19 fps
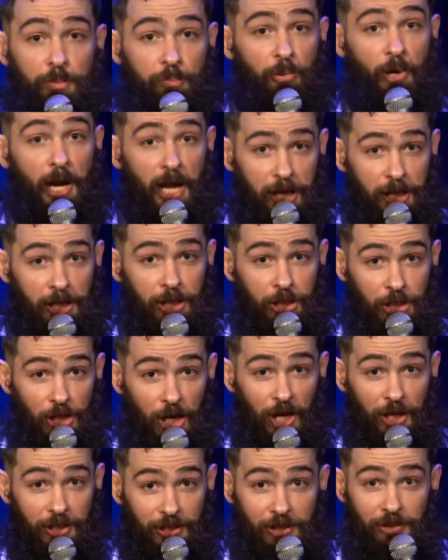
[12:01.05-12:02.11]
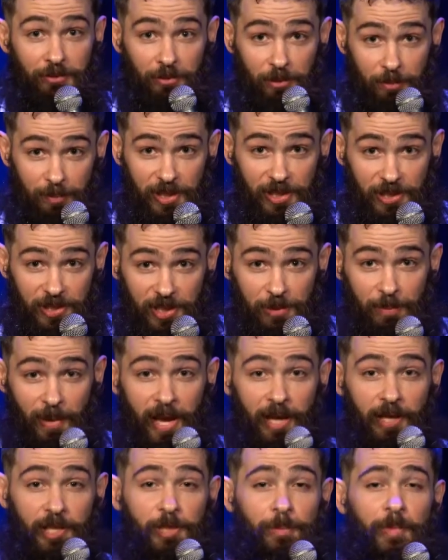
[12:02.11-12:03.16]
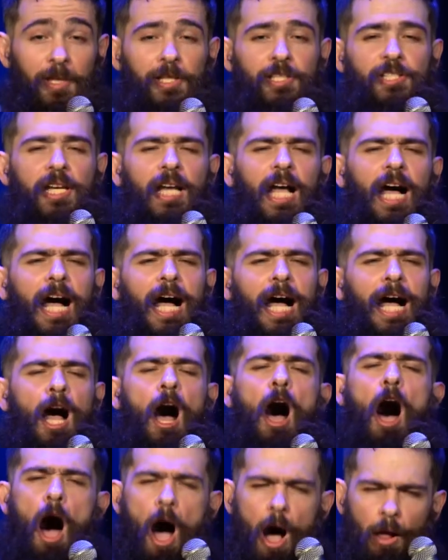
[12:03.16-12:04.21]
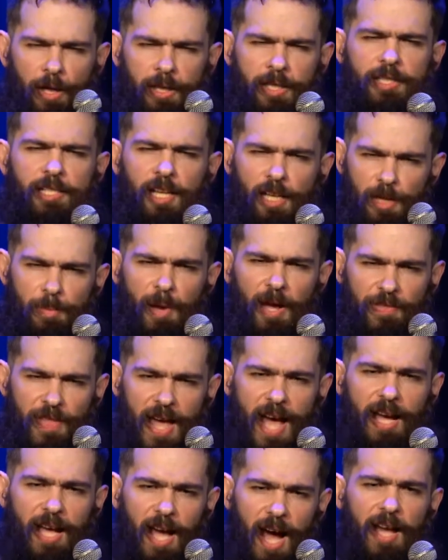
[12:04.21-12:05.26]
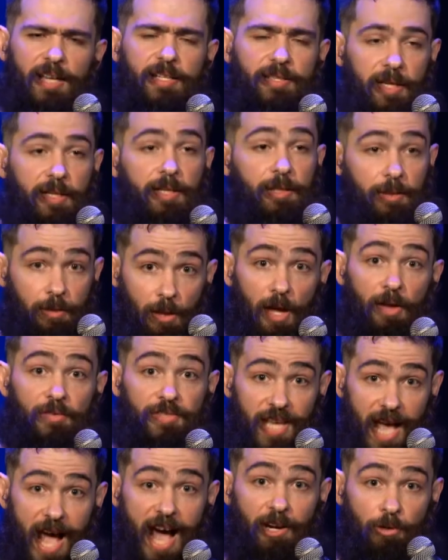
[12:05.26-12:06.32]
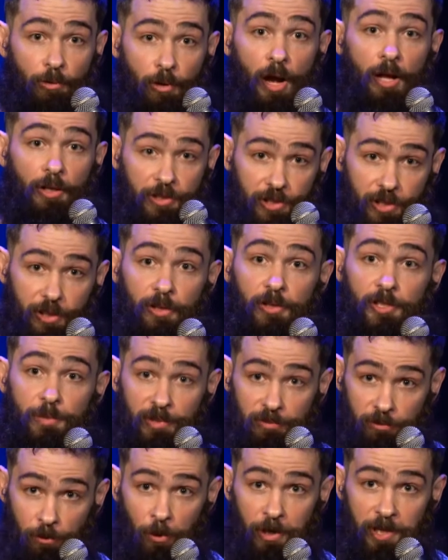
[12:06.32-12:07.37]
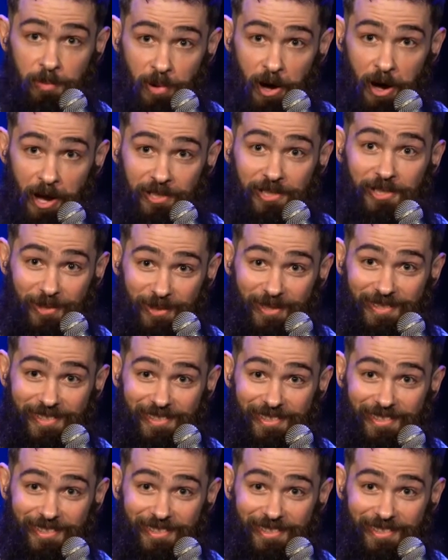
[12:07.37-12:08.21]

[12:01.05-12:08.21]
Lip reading: Brandon Johnson for business management? And it's like, all I can tell you about that guy is that he loves Adderall and still owes me $40.